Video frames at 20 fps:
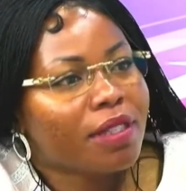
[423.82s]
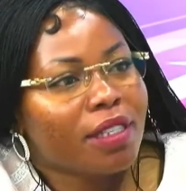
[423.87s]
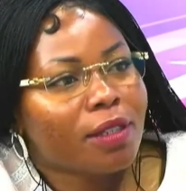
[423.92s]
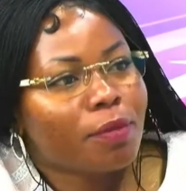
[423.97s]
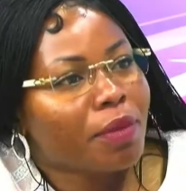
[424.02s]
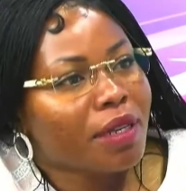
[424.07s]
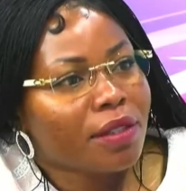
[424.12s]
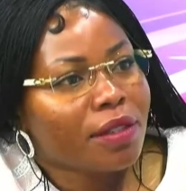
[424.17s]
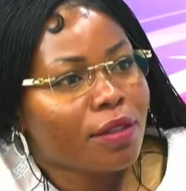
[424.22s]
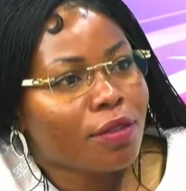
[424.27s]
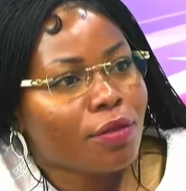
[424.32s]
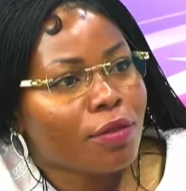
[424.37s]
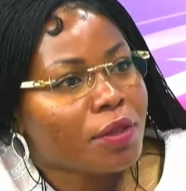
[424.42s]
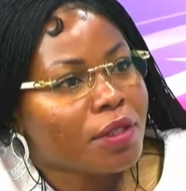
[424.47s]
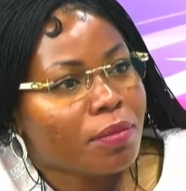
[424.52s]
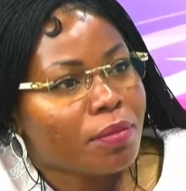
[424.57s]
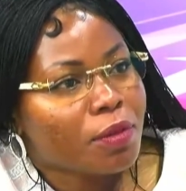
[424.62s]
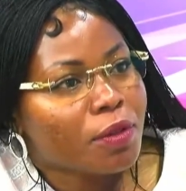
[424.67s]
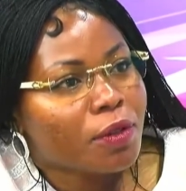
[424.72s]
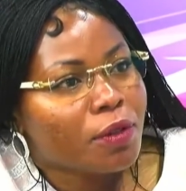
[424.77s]
this person
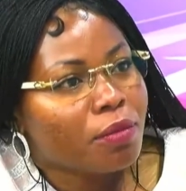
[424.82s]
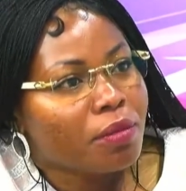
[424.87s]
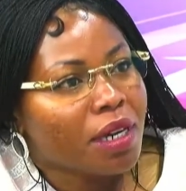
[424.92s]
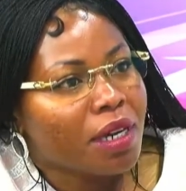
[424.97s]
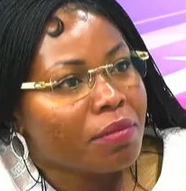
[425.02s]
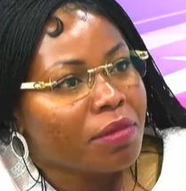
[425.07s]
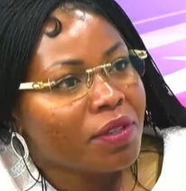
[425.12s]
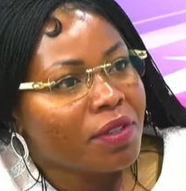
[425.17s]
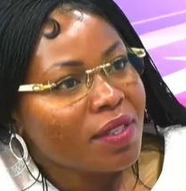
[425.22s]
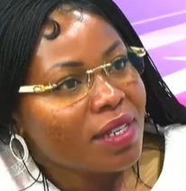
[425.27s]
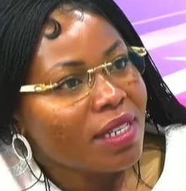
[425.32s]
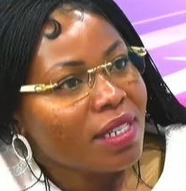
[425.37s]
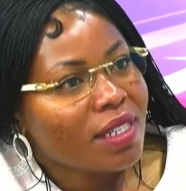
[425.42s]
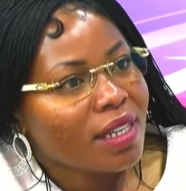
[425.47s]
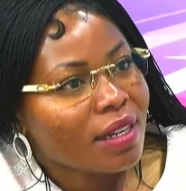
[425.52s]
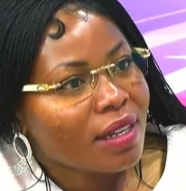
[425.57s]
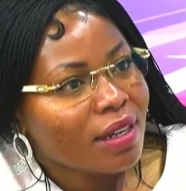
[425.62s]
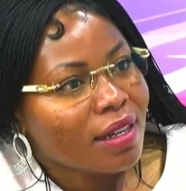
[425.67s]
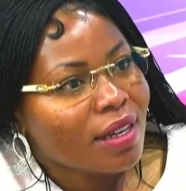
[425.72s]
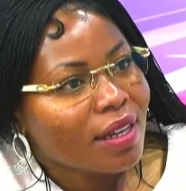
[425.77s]
was supposed to be a
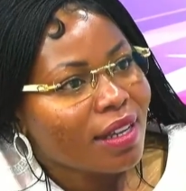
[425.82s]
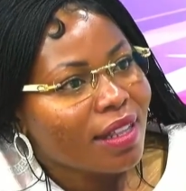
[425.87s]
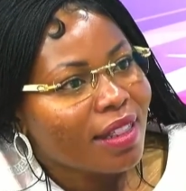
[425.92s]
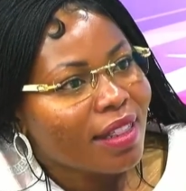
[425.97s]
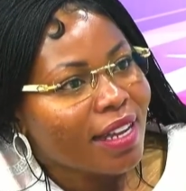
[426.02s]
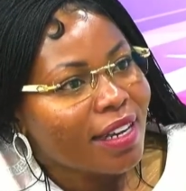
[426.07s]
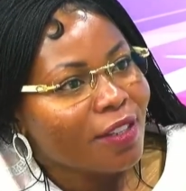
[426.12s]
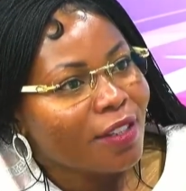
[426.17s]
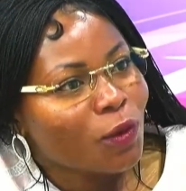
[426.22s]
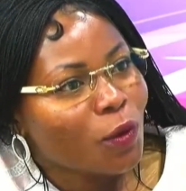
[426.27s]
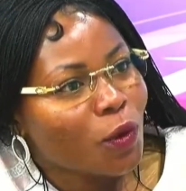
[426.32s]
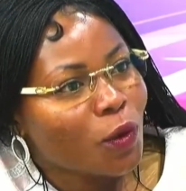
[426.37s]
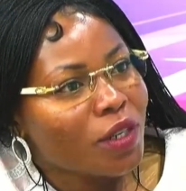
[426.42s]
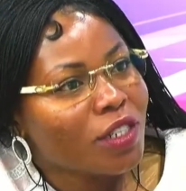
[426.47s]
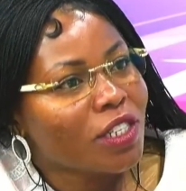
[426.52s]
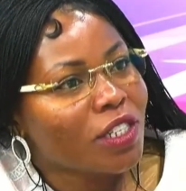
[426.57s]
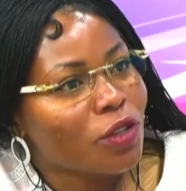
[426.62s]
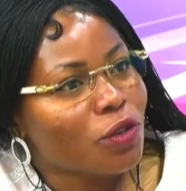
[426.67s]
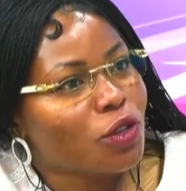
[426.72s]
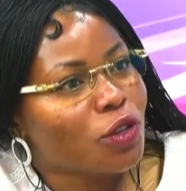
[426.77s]
musician. Right. That is
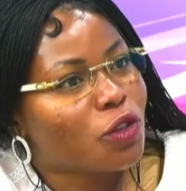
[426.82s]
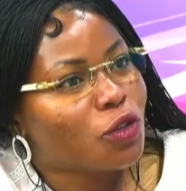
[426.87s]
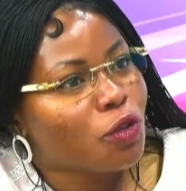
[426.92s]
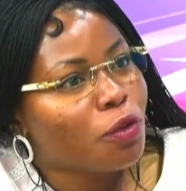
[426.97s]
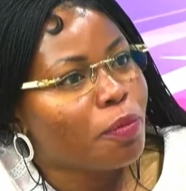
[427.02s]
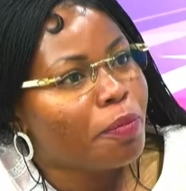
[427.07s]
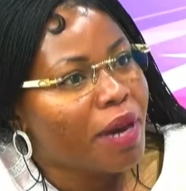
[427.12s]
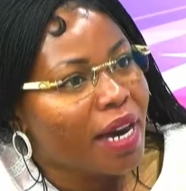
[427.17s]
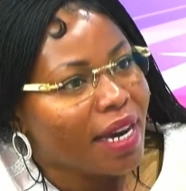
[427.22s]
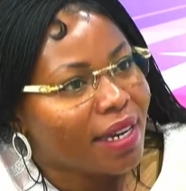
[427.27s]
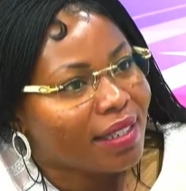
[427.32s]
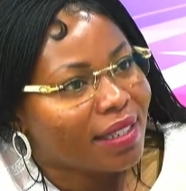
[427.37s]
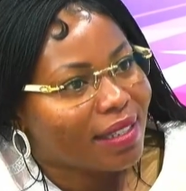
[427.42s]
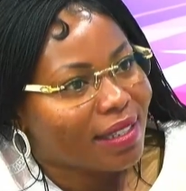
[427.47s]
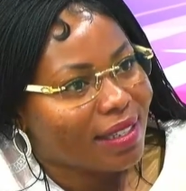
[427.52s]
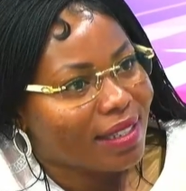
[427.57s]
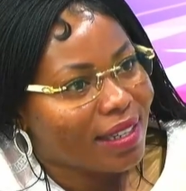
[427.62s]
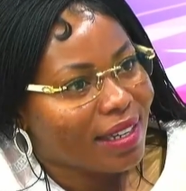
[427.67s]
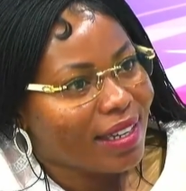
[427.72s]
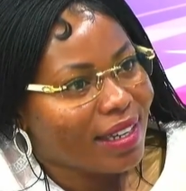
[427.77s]
what you'd do
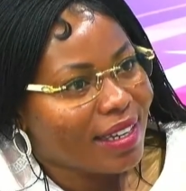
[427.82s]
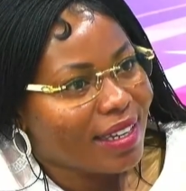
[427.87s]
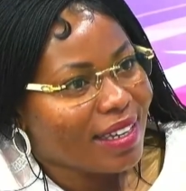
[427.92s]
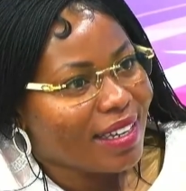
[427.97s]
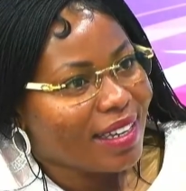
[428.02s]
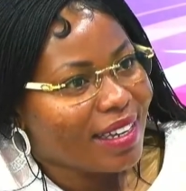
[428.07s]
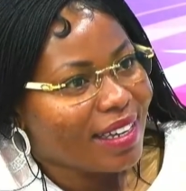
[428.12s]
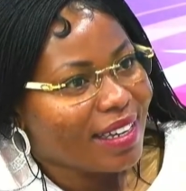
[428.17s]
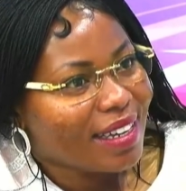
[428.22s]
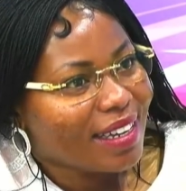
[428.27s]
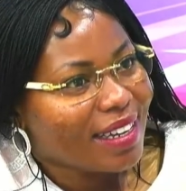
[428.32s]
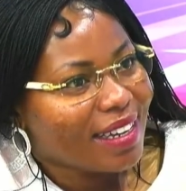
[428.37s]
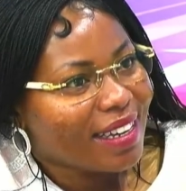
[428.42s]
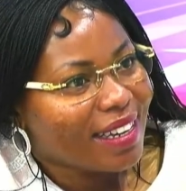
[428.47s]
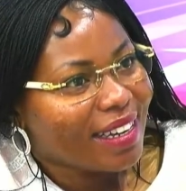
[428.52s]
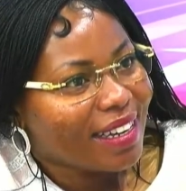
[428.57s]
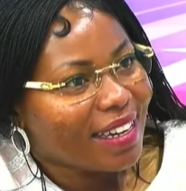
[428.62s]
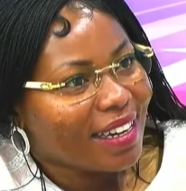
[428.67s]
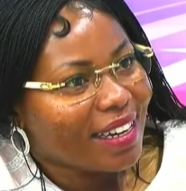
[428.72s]
best. Ah.